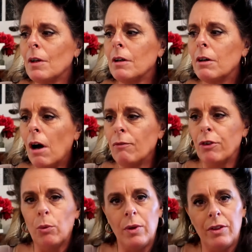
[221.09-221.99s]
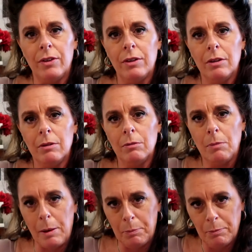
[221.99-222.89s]
comfort with
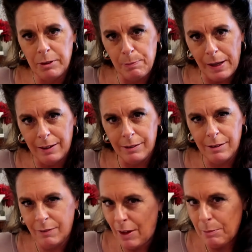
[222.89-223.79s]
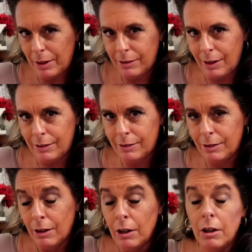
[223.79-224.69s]
my space, if that makes sense.
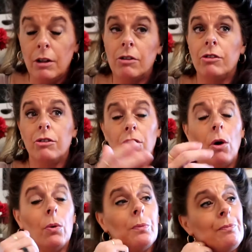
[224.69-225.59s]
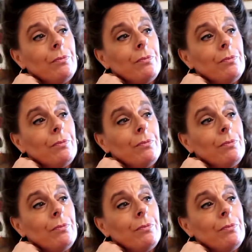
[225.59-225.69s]
So,